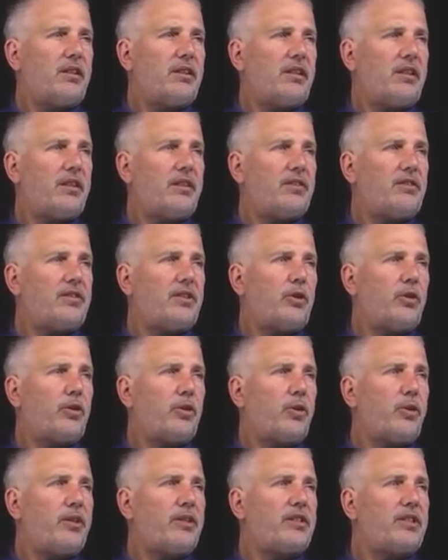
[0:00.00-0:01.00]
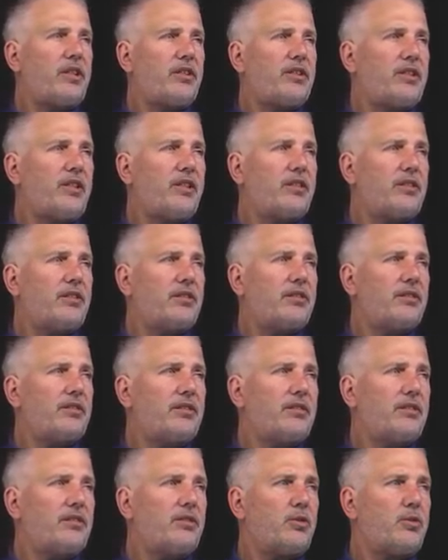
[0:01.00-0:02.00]
is 0 degrees Celsius,
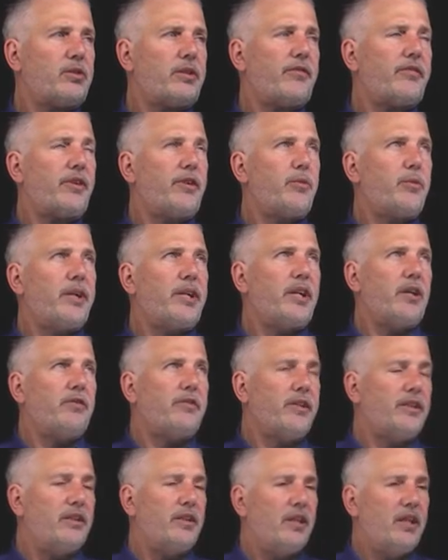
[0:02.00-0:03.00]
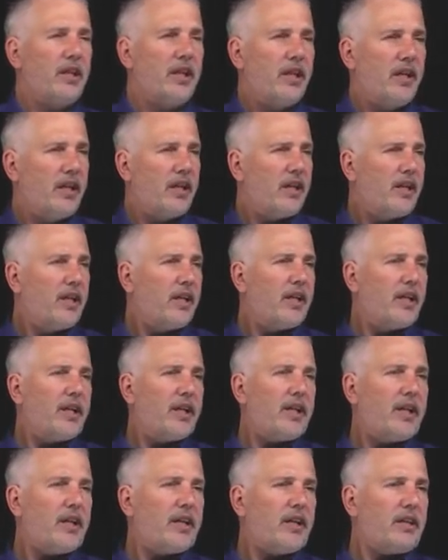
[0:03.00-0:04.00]
273 Kelvin.
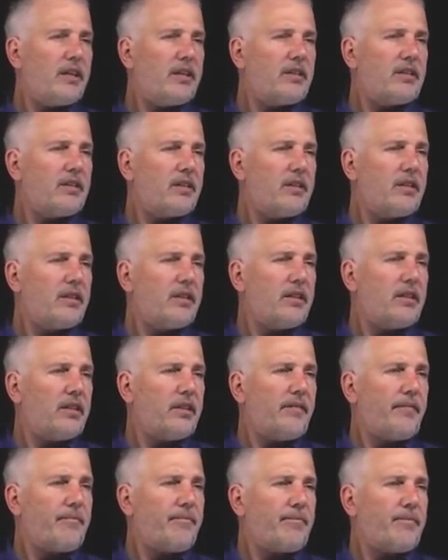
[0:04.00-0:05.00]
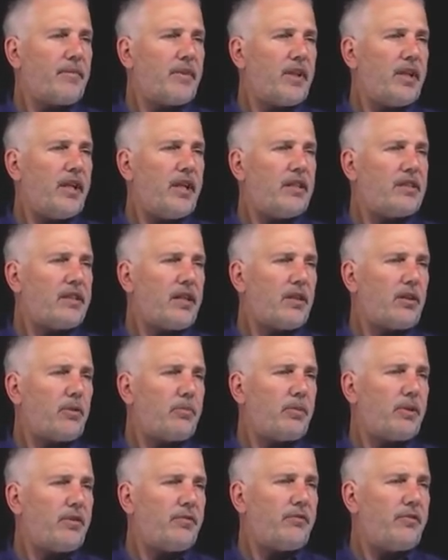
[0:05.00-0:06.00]
And its
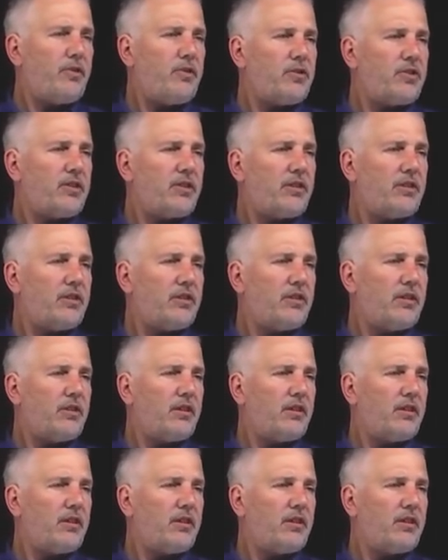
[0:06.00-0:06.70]
enthalpy of fusion